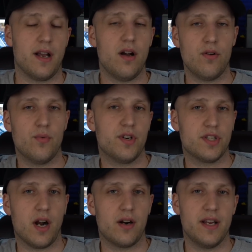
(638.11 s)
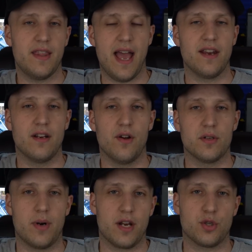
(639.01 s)
oh, we're sorry that, there
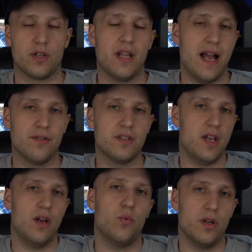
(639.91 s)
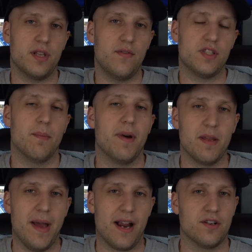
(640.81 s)
were extra clouds, we'll give you some
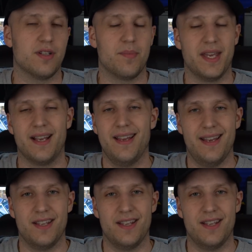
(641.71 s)
money back or something.